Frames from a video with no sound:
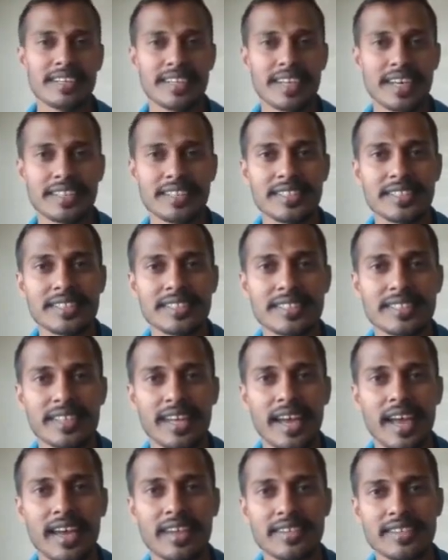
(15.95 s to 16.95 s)
classes
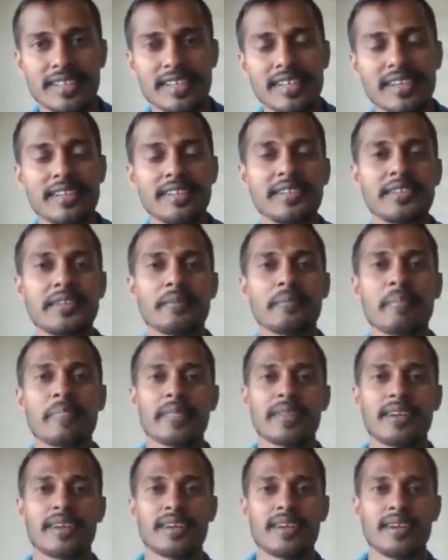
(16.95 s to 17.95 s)
I had taken
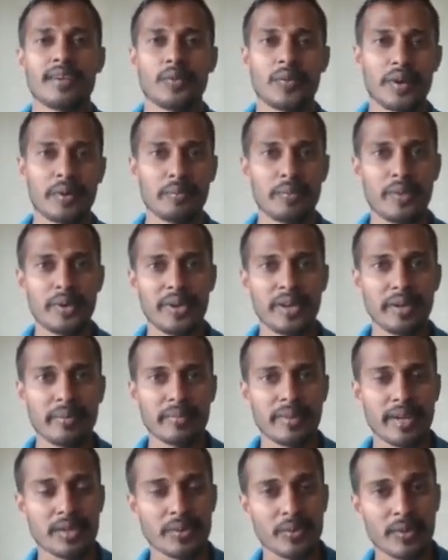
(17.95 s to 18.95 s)
one
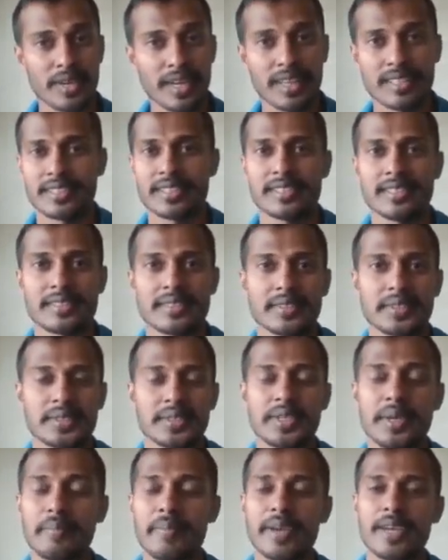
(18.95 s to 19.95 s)
poem and one lesson,
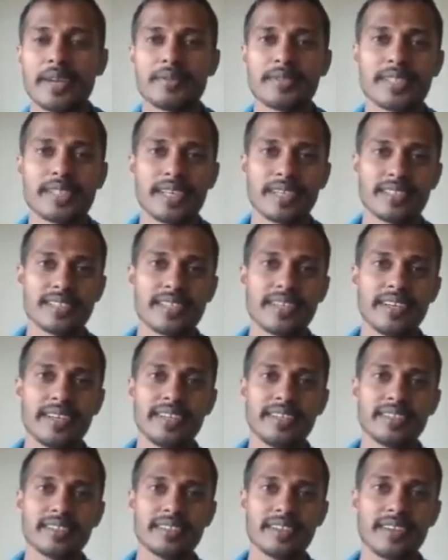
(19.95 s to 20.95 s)
To a Pair of Sardis
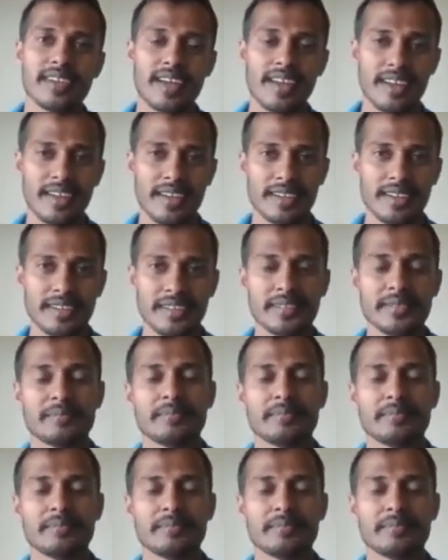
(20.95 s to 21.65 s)
Grain and